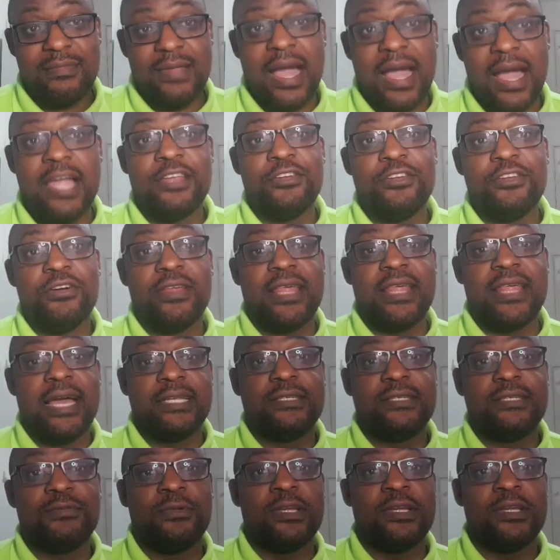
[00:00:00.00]
I know
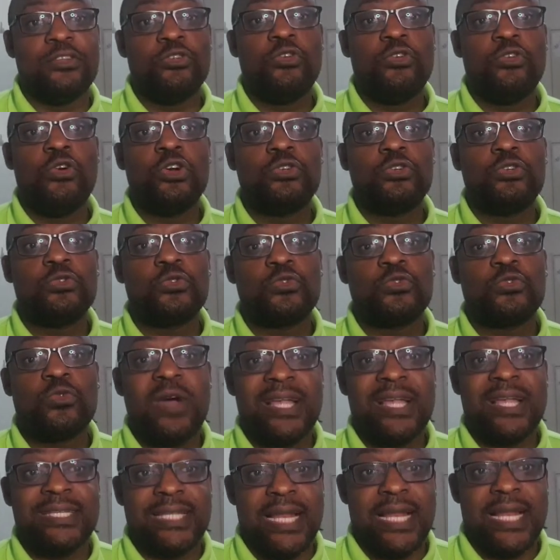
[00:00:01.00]
that when you go to
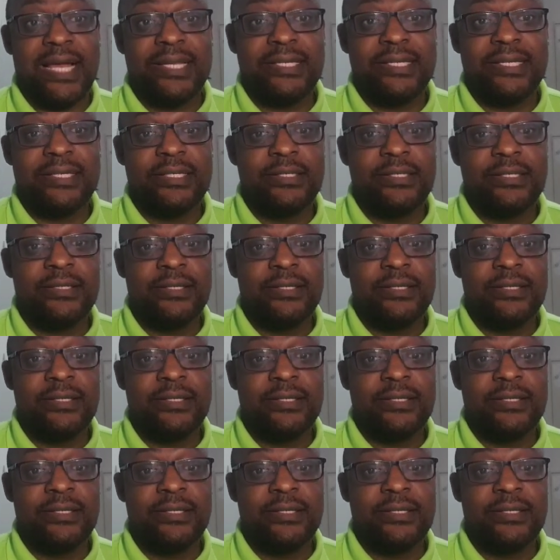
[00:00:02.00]
Swaziland,